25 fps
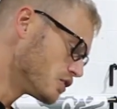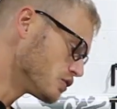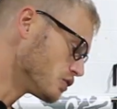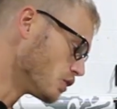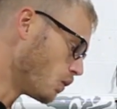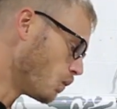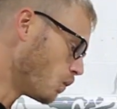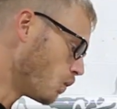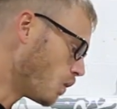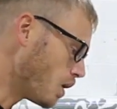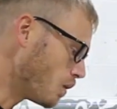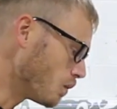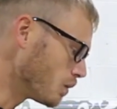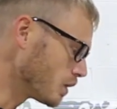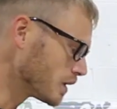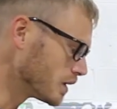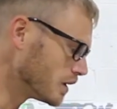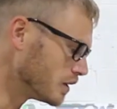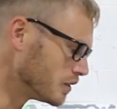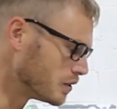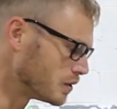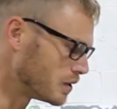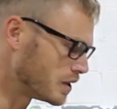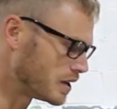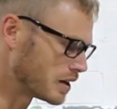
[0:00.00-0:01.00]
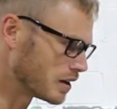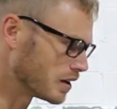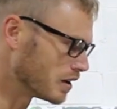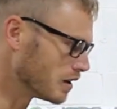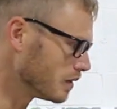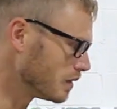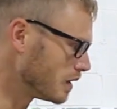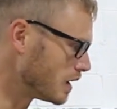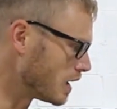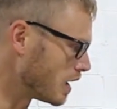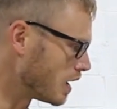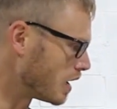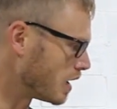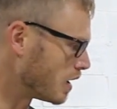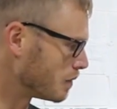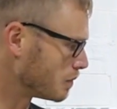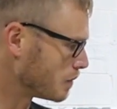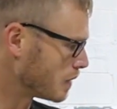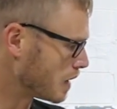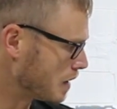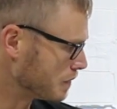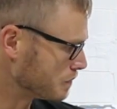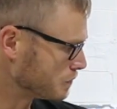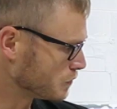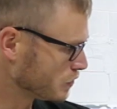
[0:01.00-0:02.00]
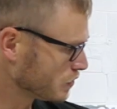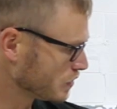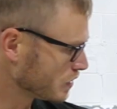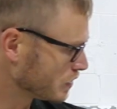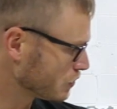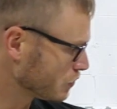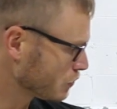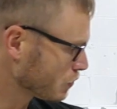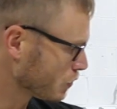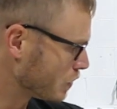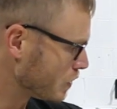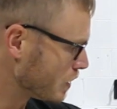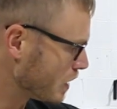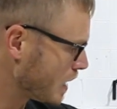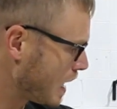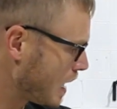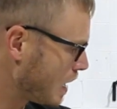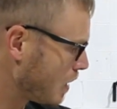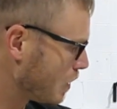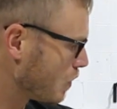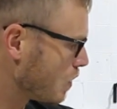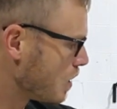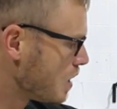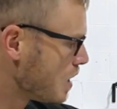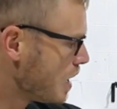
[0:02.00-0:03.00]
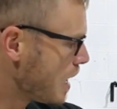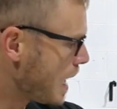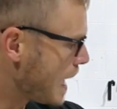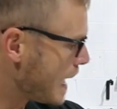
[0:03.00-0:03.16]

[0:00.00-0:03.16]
So what we're gonna do here, I'm just gonna show you how